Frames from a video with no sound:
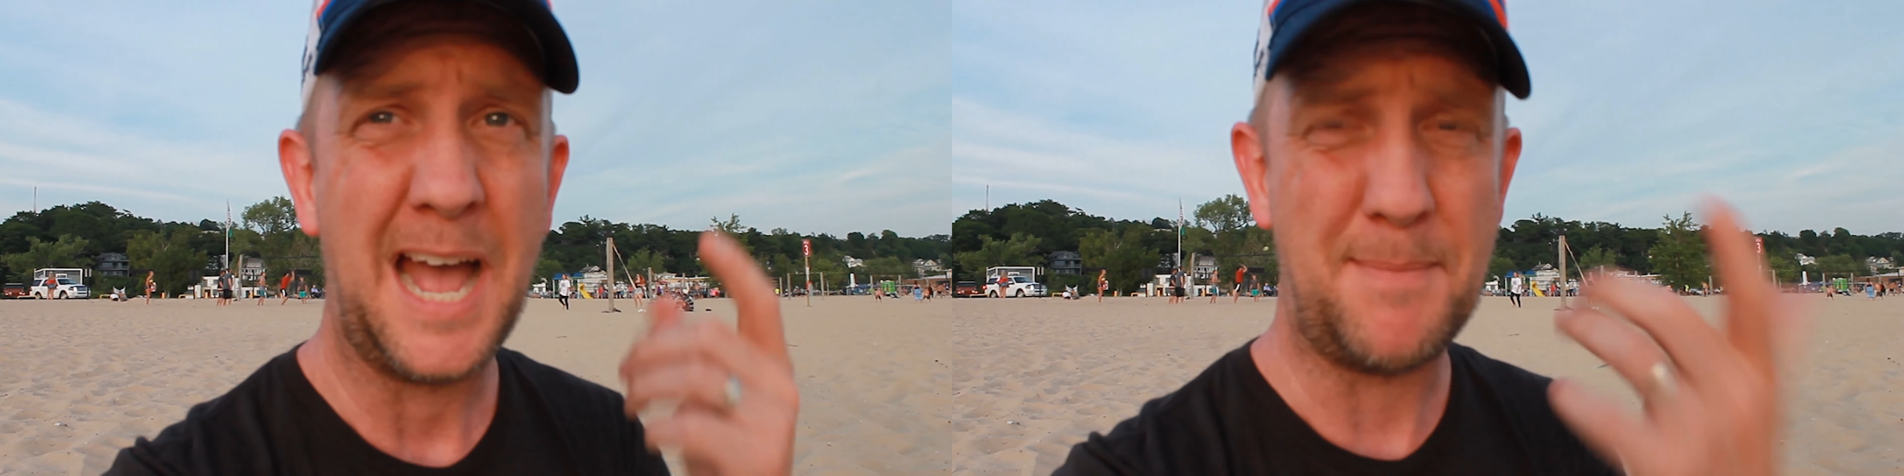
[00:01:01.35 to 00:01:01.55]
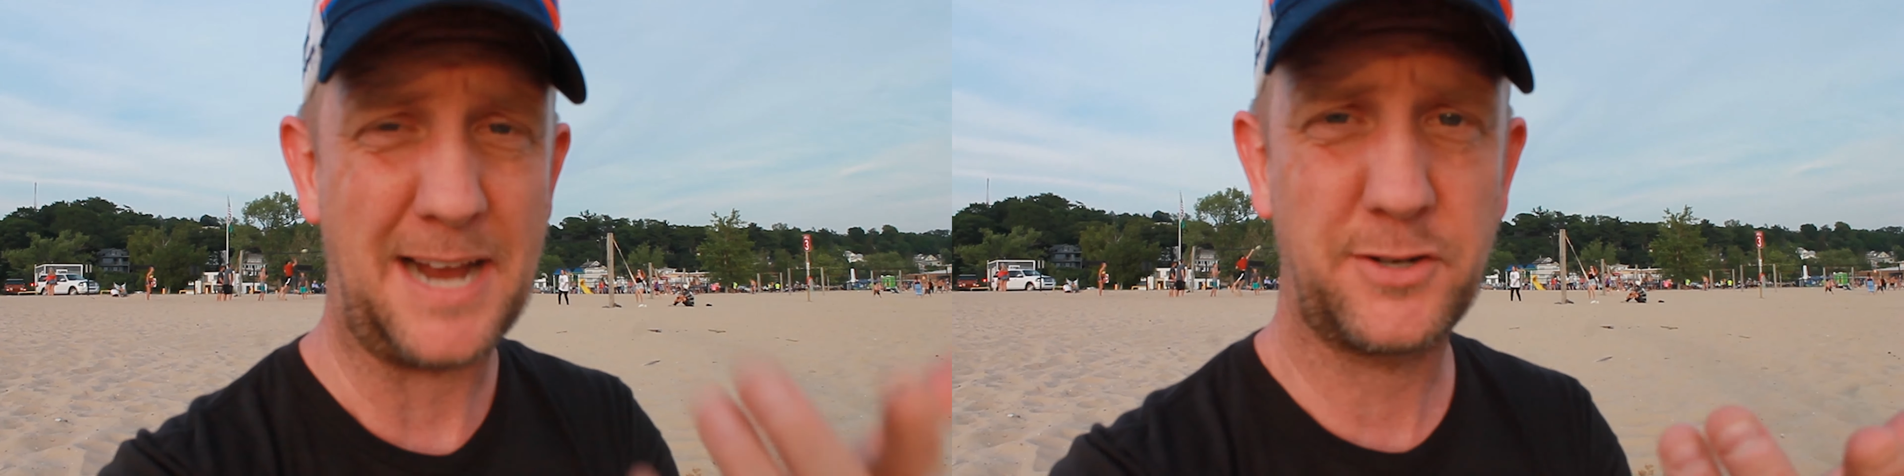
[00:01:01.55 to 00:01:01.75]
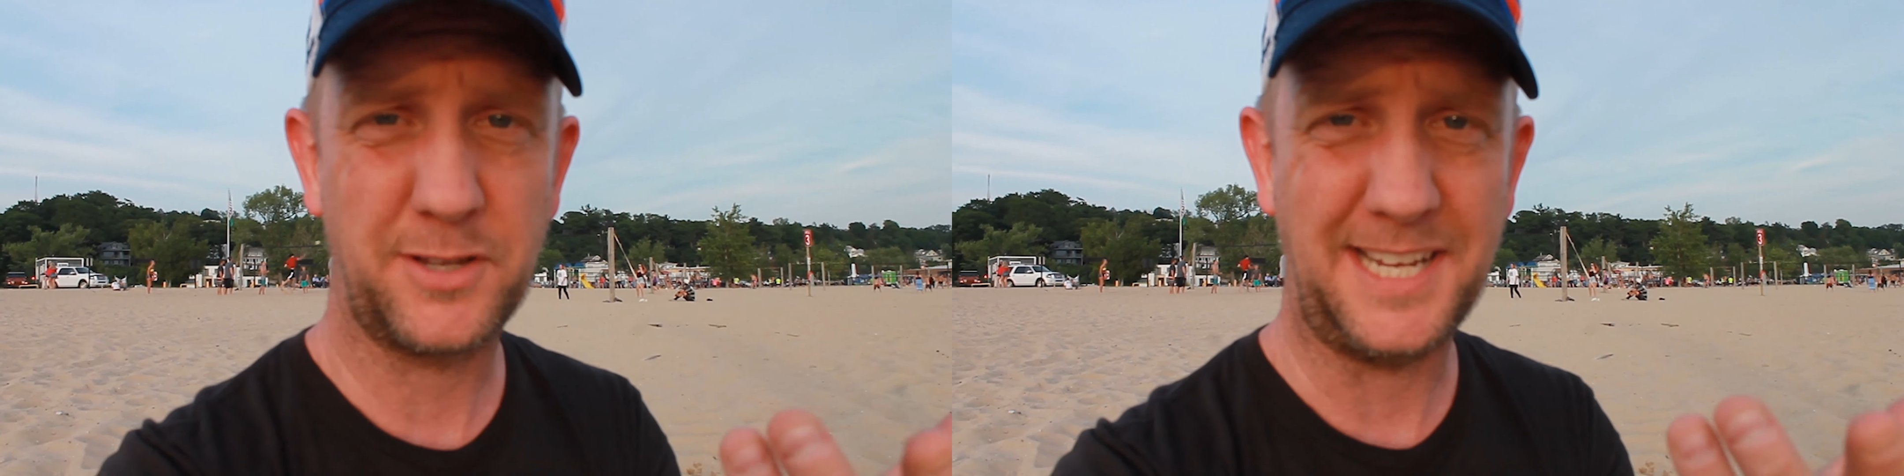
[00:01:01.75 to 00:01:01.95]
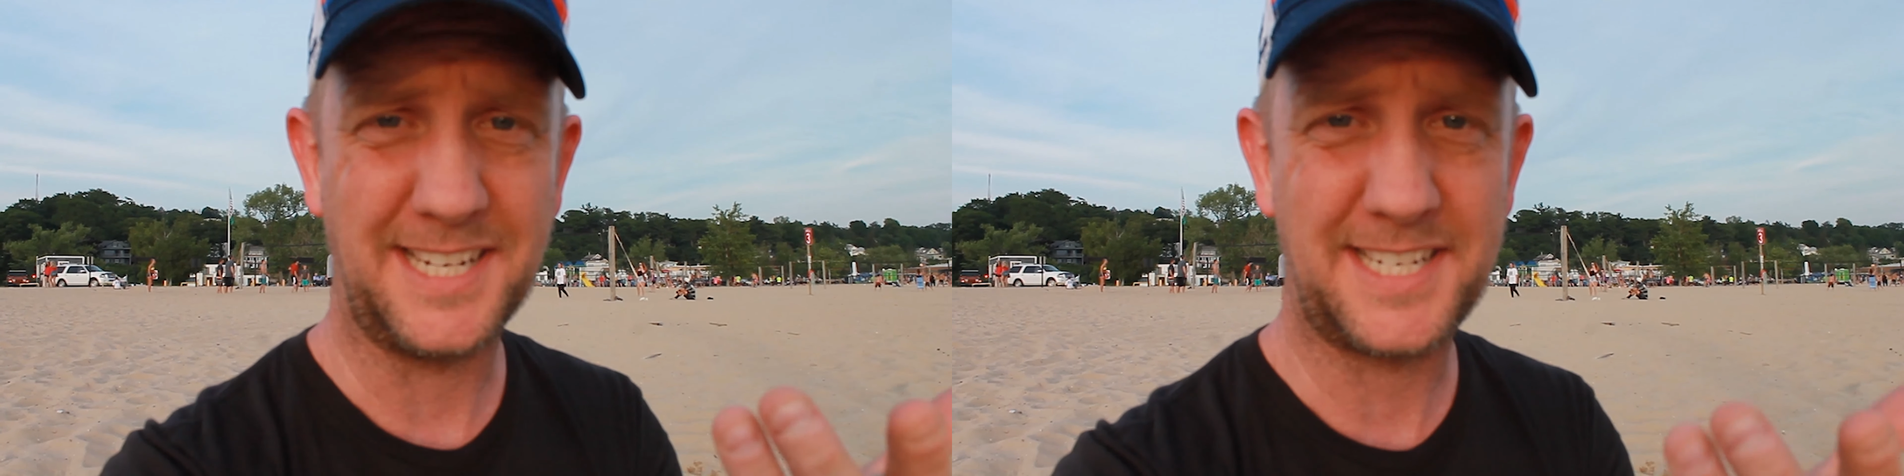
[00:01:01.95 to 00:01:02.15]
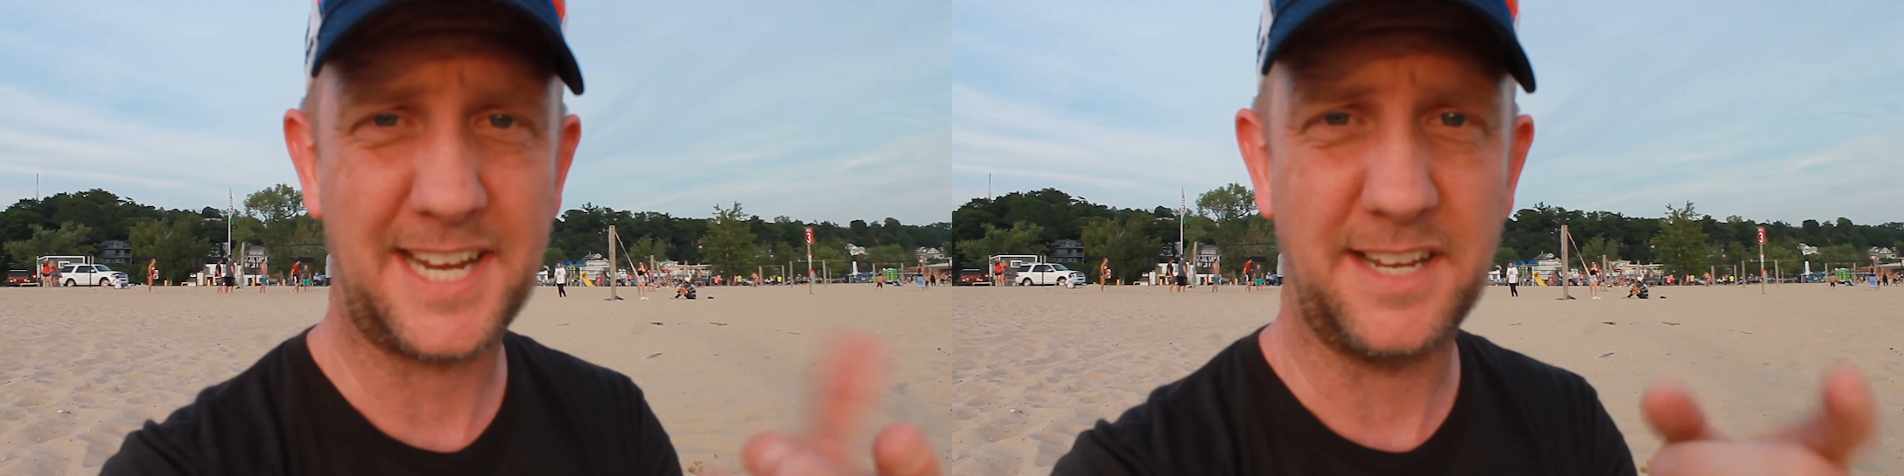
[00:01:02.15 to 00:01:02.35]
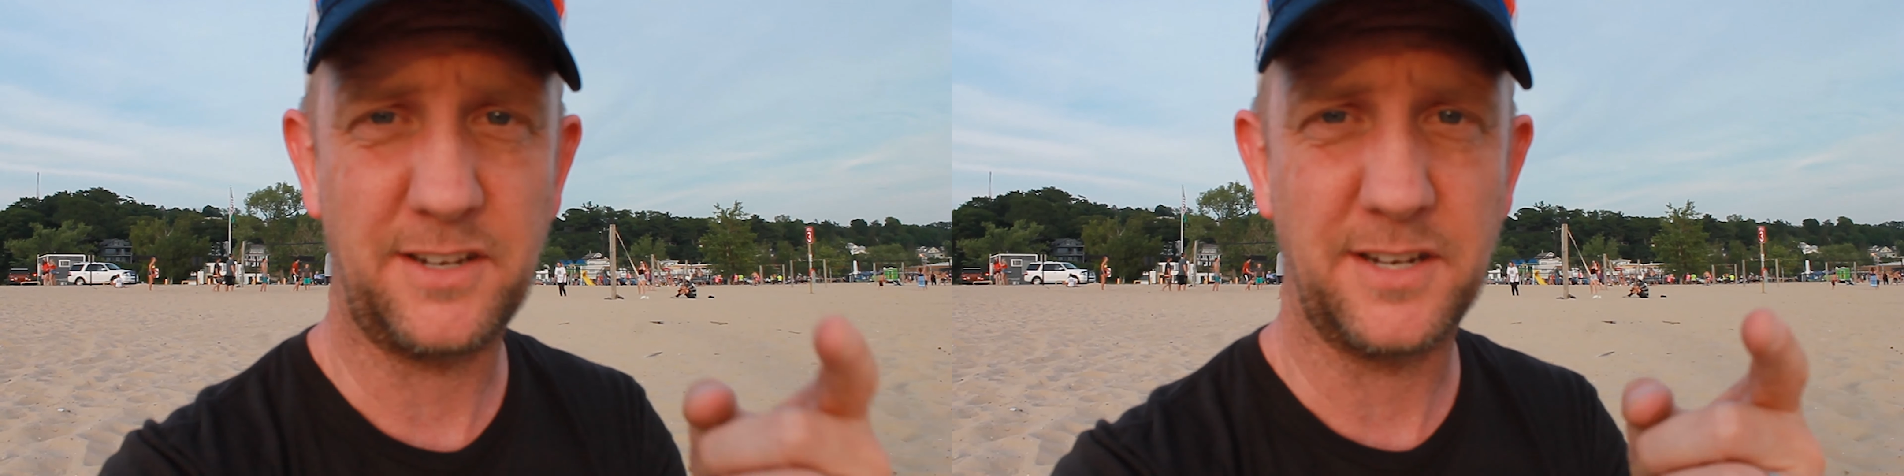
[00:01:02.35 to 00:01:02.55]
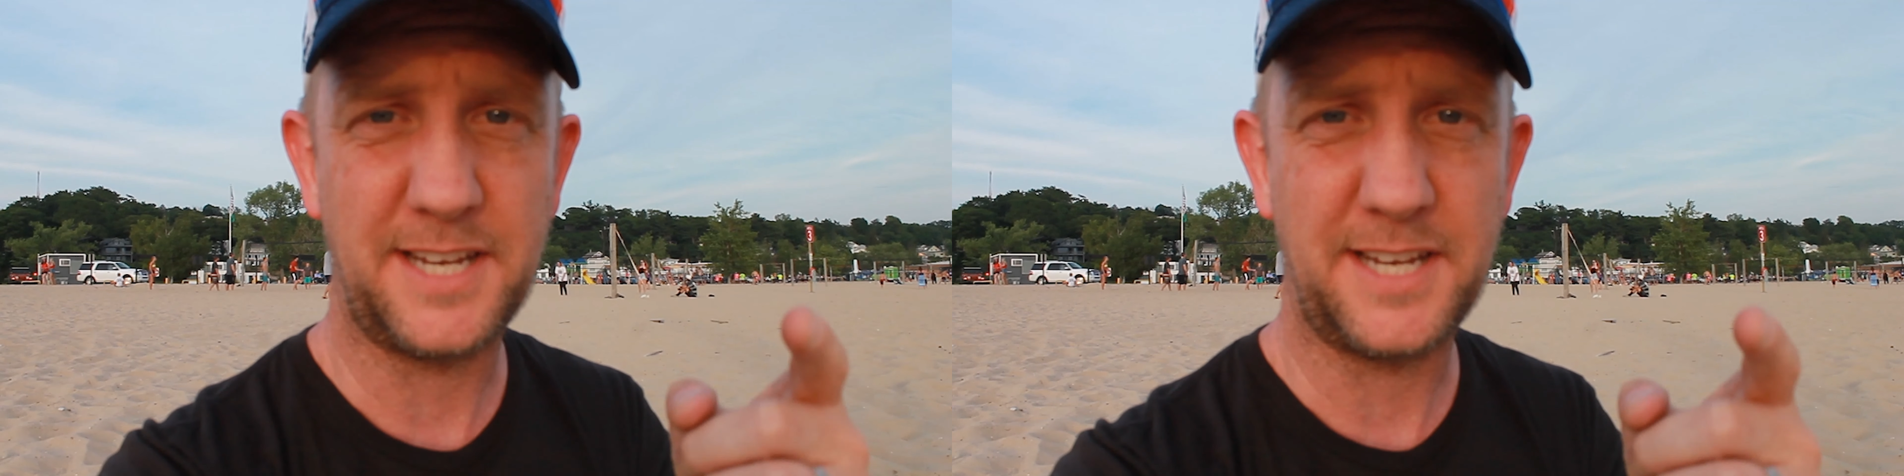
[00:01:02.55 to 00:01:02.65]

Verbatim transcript: I'm actually in a second going